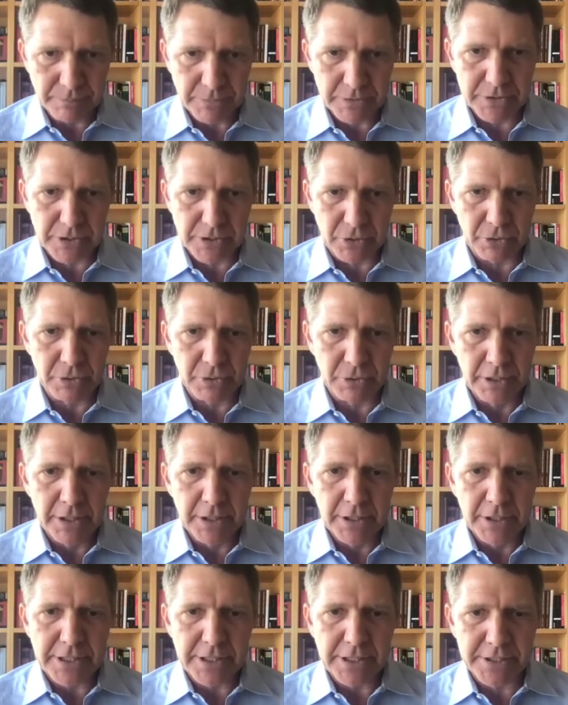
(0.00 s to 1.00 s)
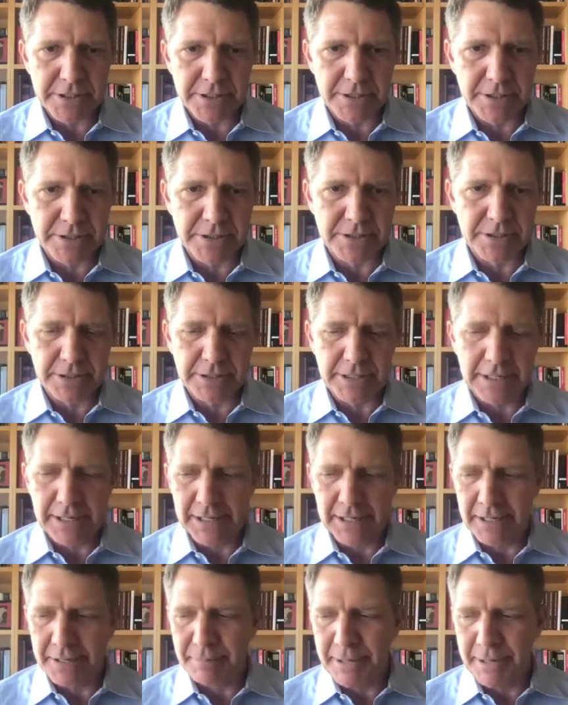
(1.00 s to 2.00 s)
So Texas
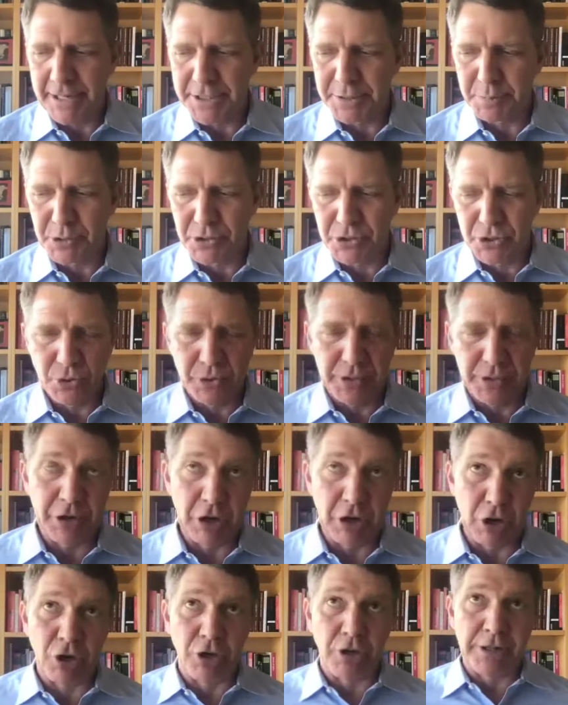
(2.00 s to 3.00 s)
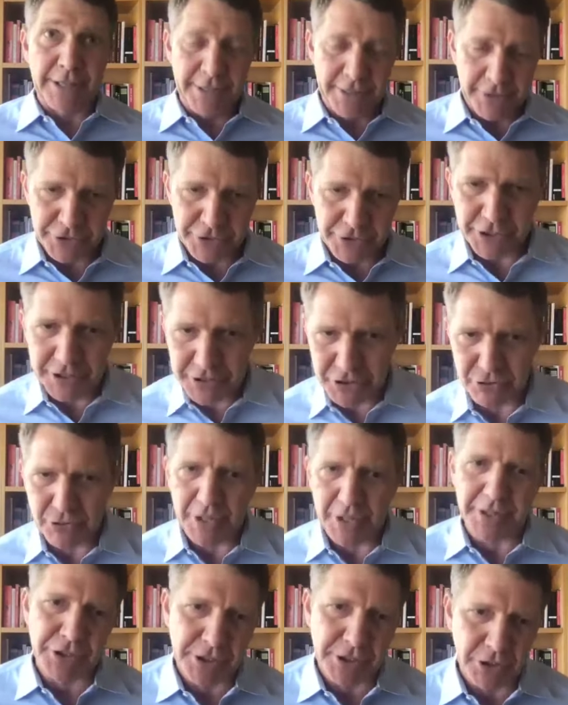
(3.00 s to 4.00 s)
um, has pursued an all energy
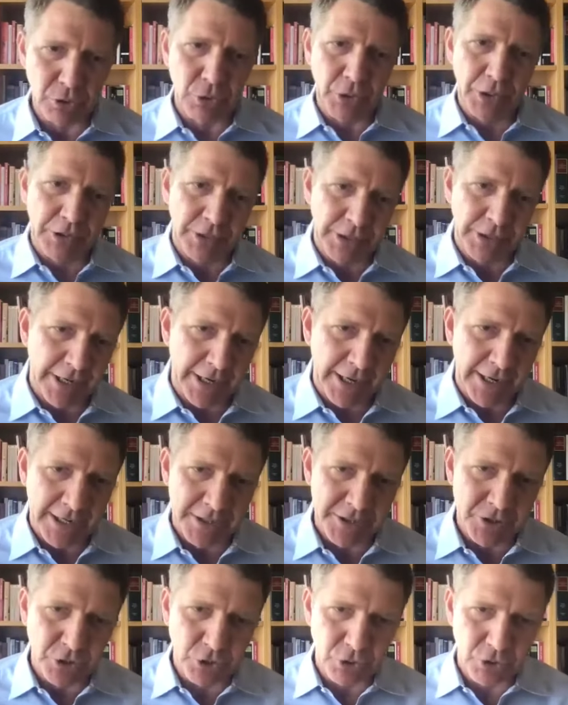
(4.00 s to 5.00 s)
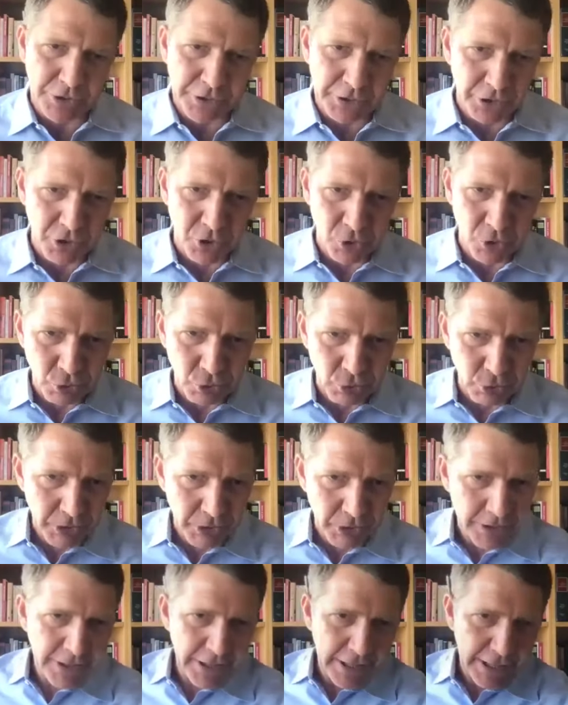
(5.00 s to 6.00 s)
strategy, oil and gas, nuclear, coal,
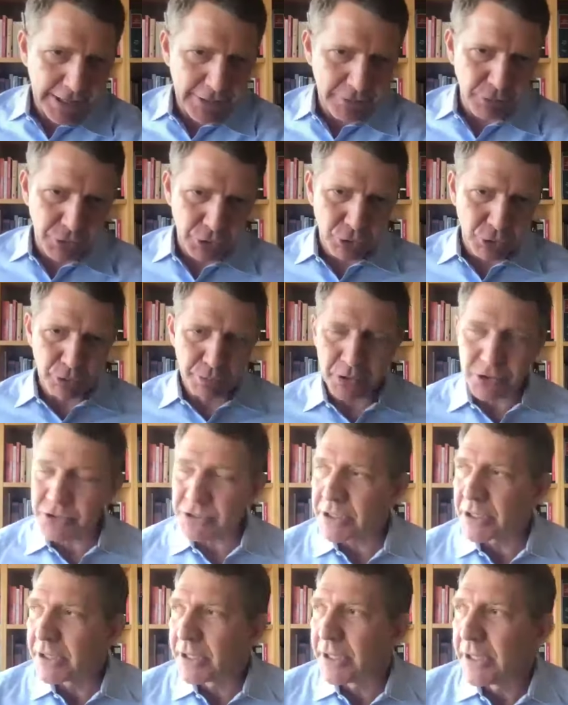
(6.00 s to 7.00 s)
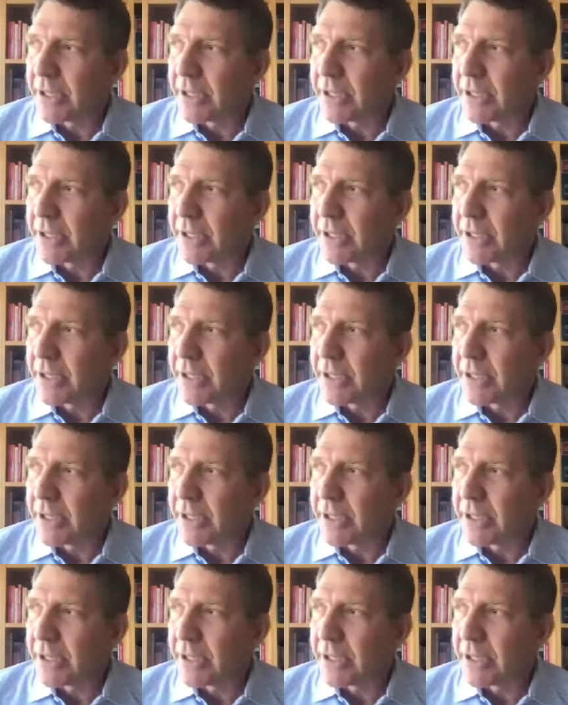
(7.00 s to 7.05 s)
and renewables.